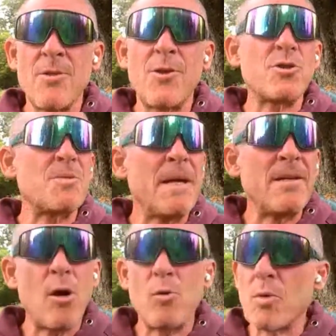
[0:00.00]
There's
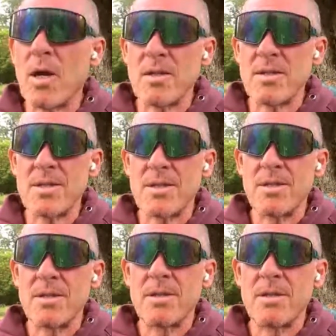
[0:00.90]
been no rugs.
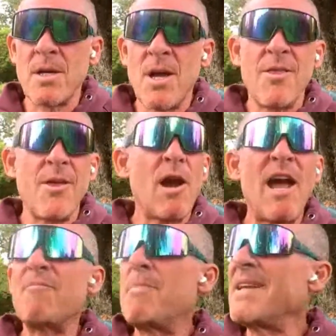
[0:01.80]
There
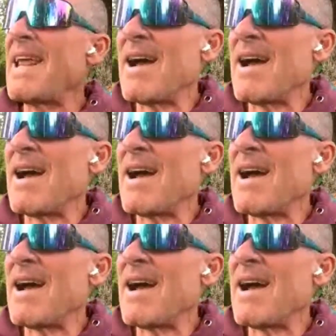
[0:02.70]
have been